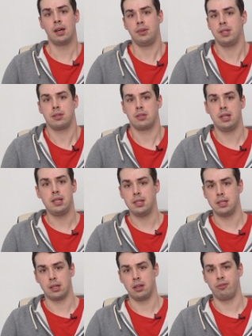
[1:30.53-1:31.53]
It's
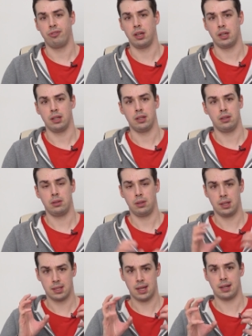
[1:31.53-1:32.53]
easy to configure
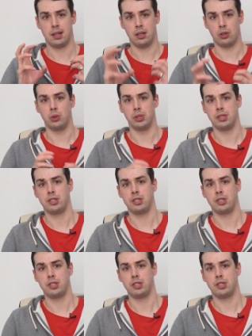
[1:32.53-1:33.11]
exactly according